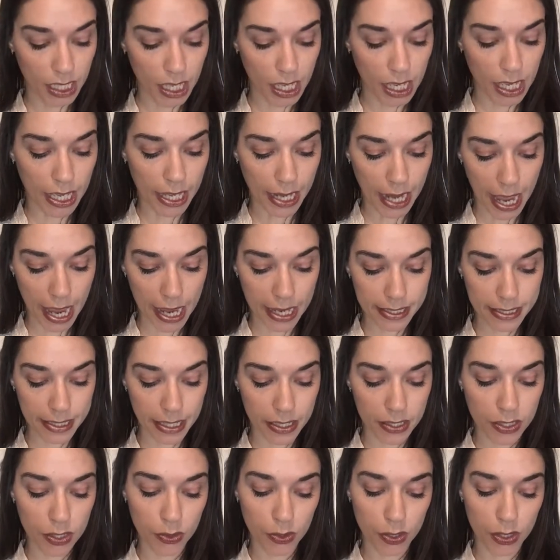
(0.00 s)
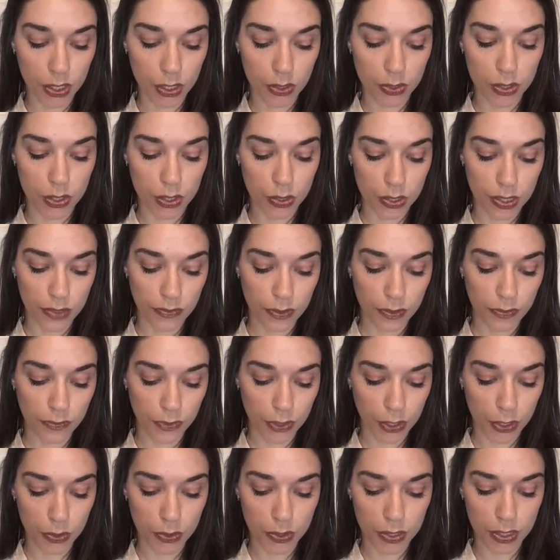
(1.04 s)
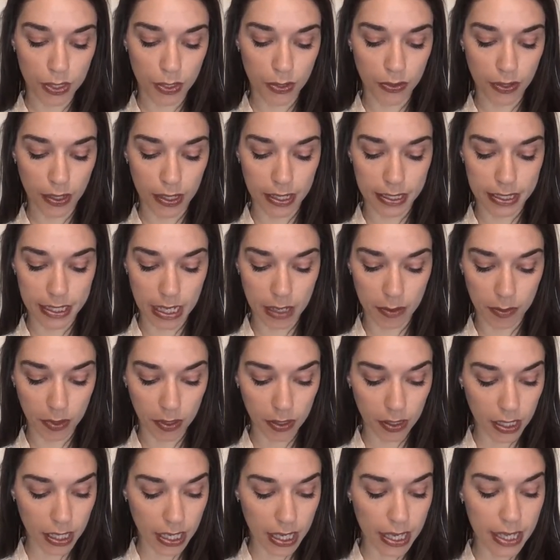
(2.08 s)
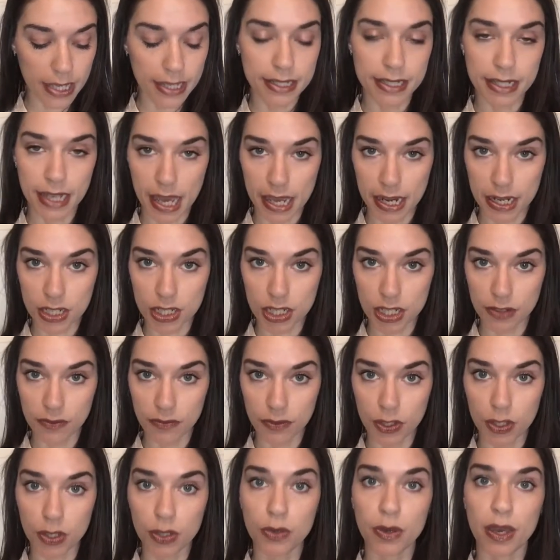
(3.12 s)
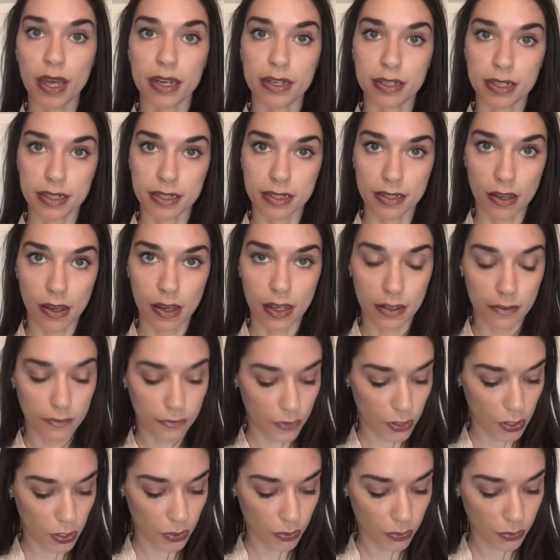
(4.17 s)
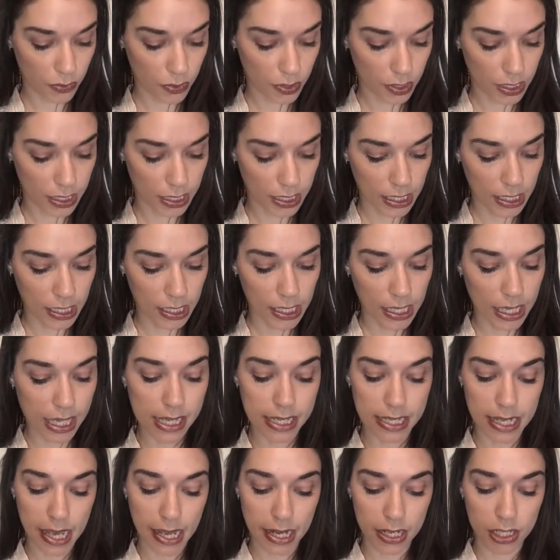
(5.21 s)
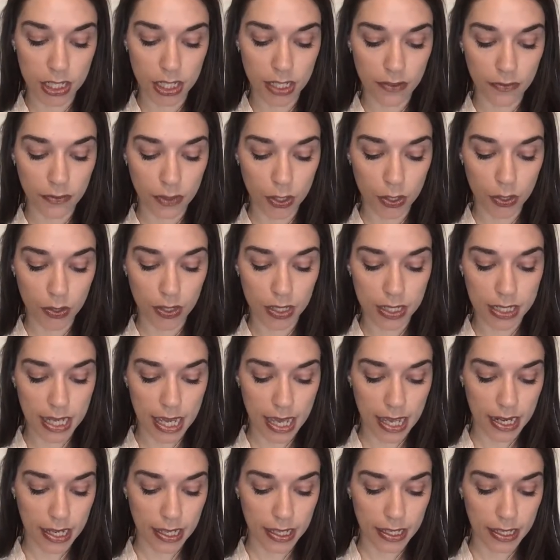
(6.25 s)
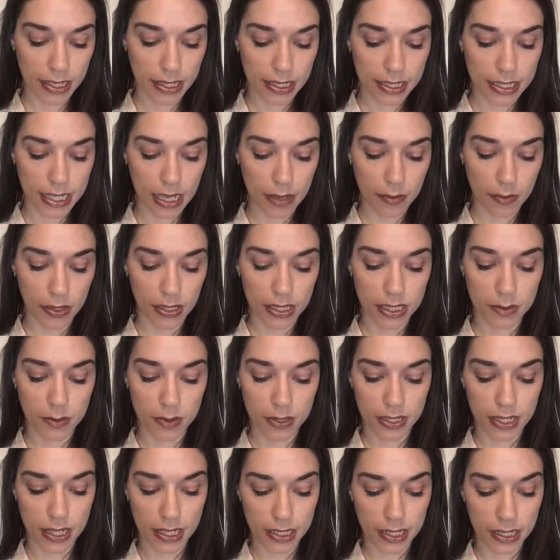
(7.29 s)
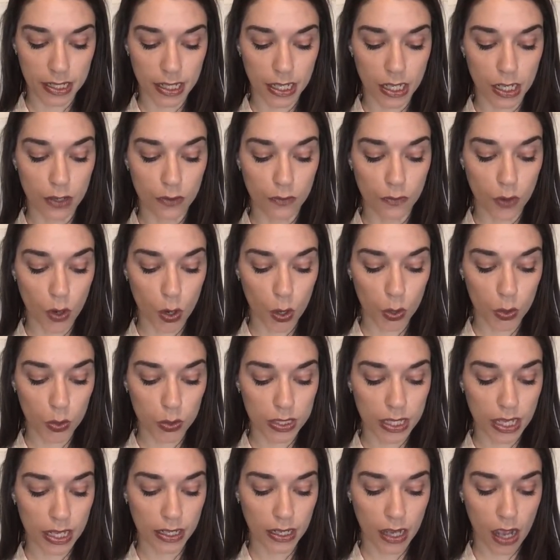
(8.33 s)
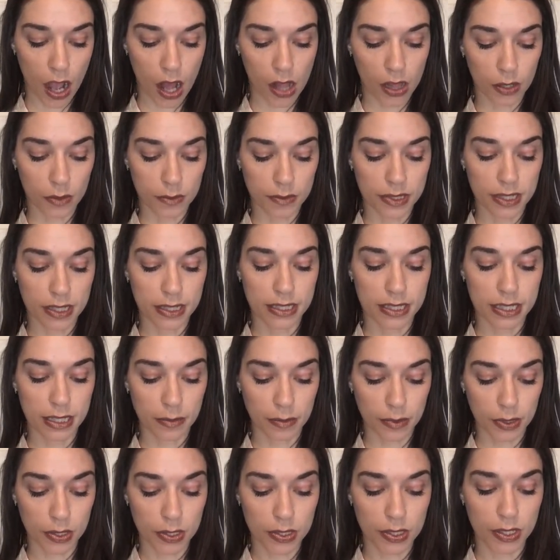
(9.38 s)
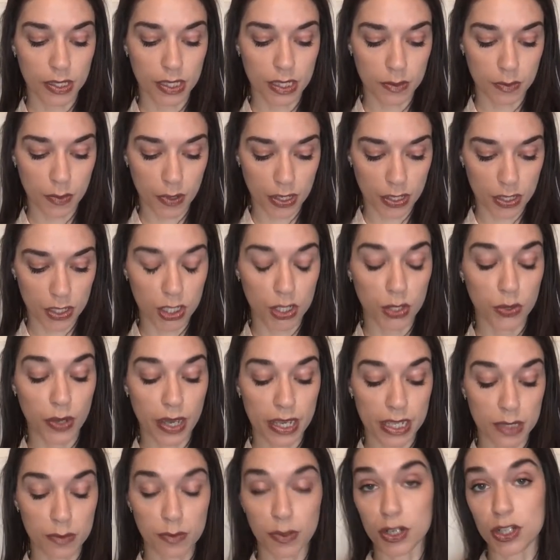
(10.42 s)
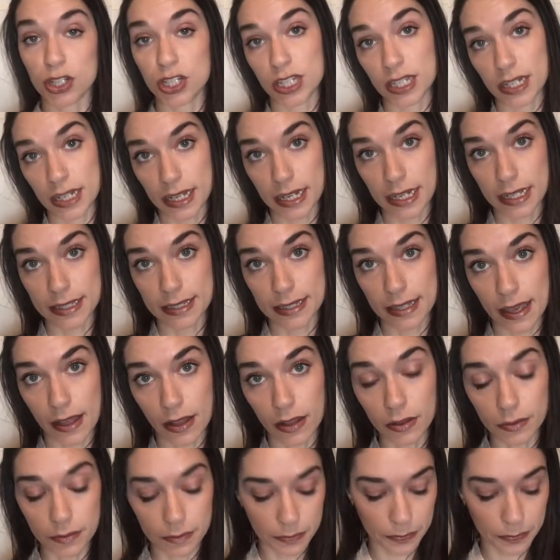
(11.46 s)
In Access, you can use 2 different views to create a table, Datasheet View and Design View. In Datasheet View, the data in the table is presented in rows and columns similar to a spreadsheet in Excel.